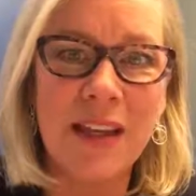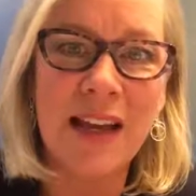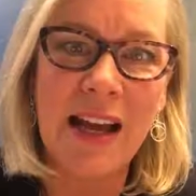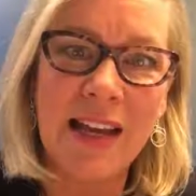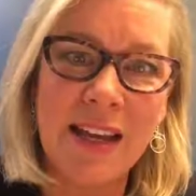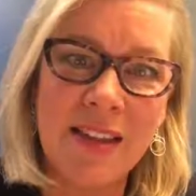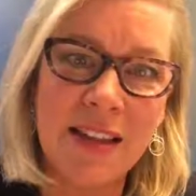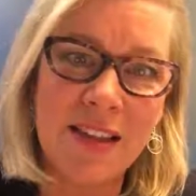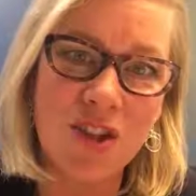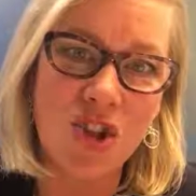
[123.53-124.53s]
Again,
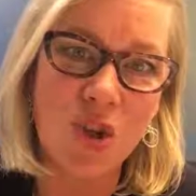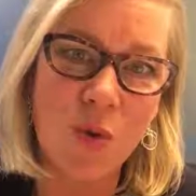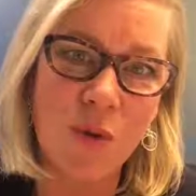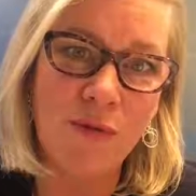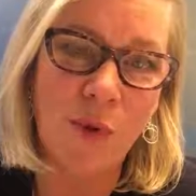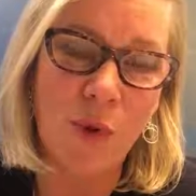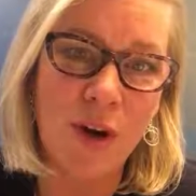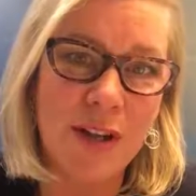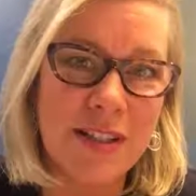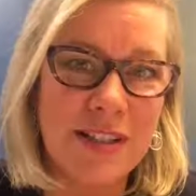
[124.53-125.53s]
that's
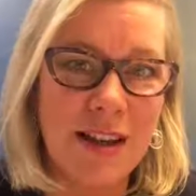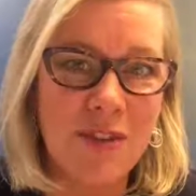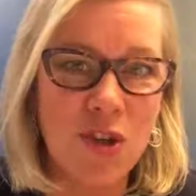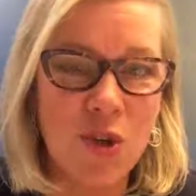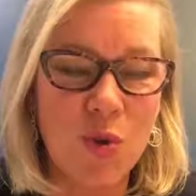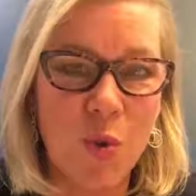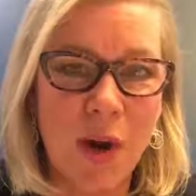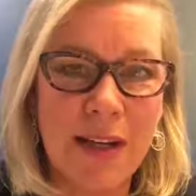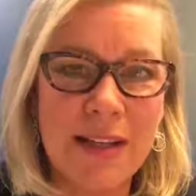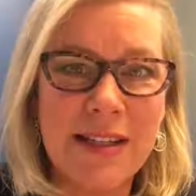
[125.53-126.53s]

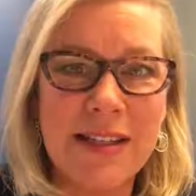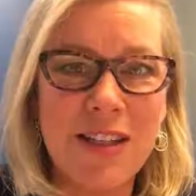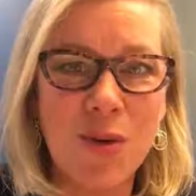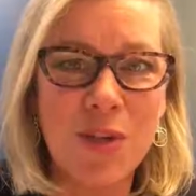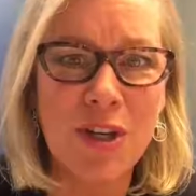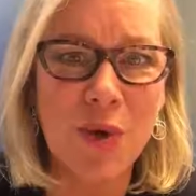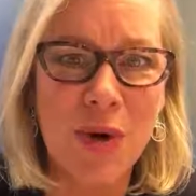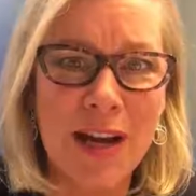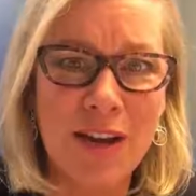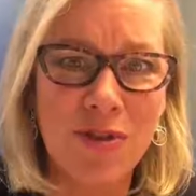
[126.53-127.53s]

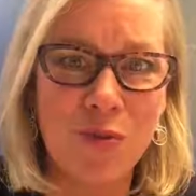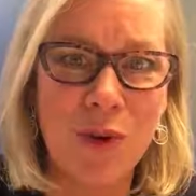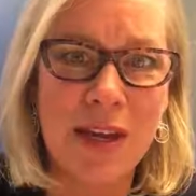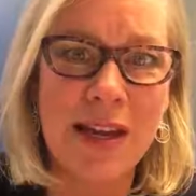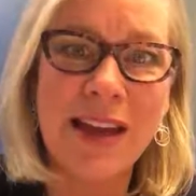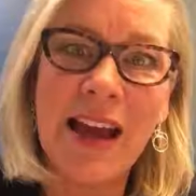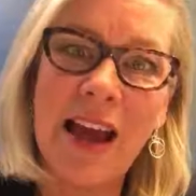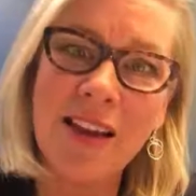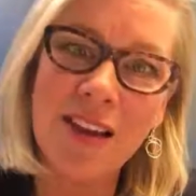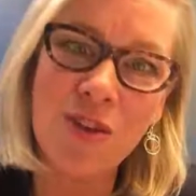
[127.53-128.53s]
204-721-0093, and
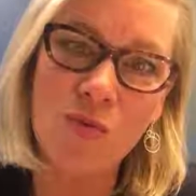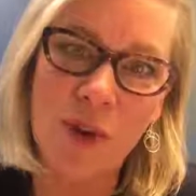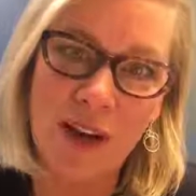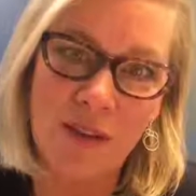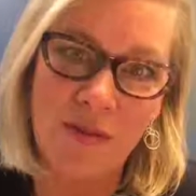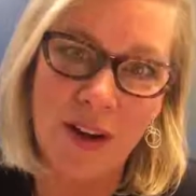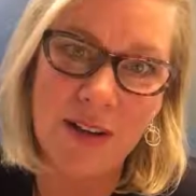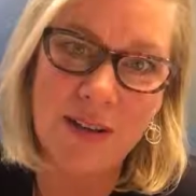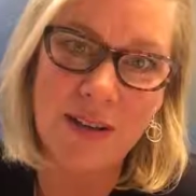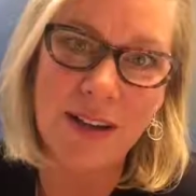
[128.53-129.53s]
get the right
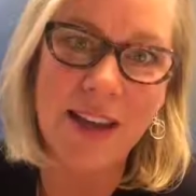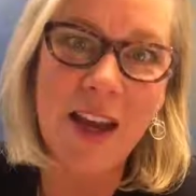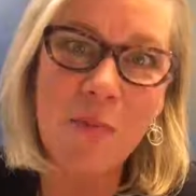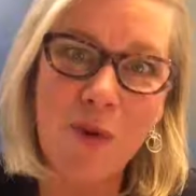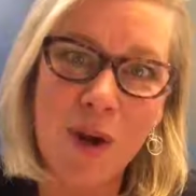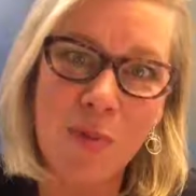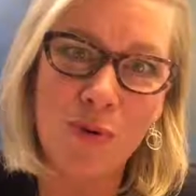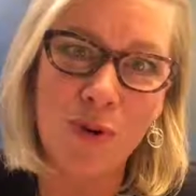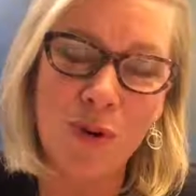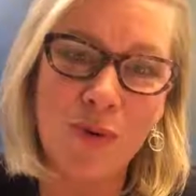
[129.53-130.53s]
advice, get
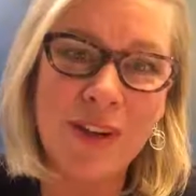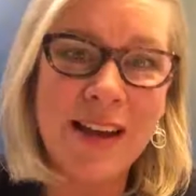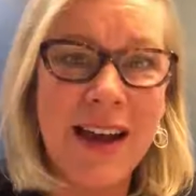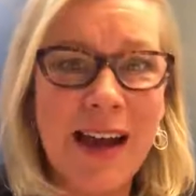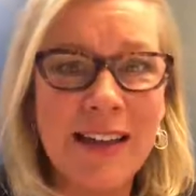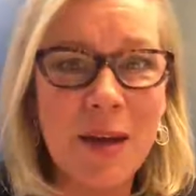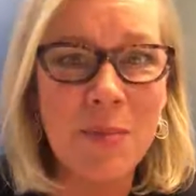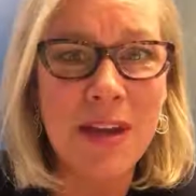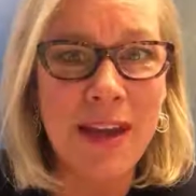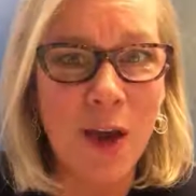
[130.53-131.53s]
pre-approved, and let
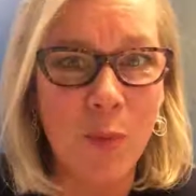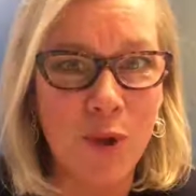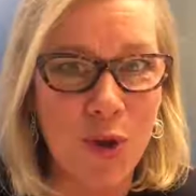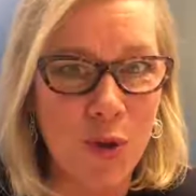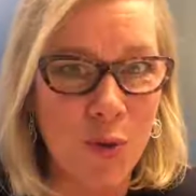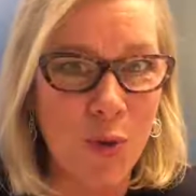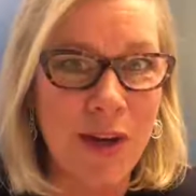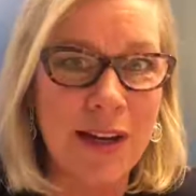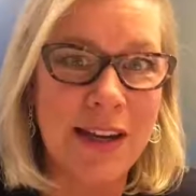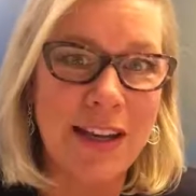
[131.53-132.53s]
me help you
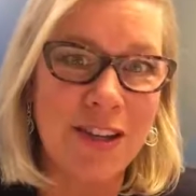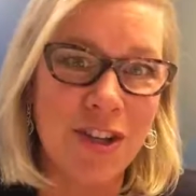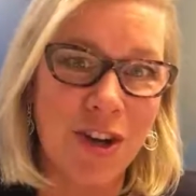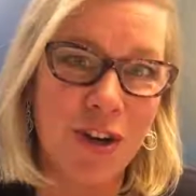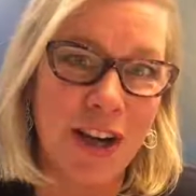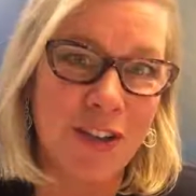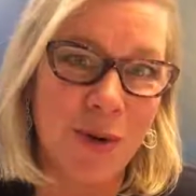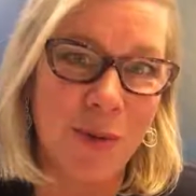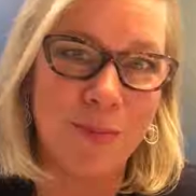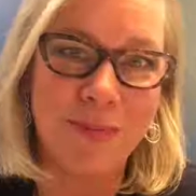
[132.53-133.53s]
get into your next
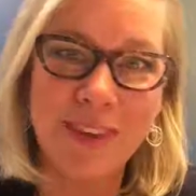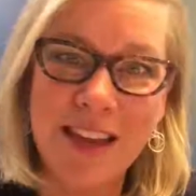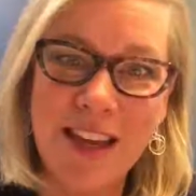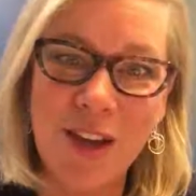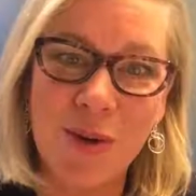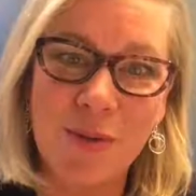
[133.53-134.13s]
home. Thank you.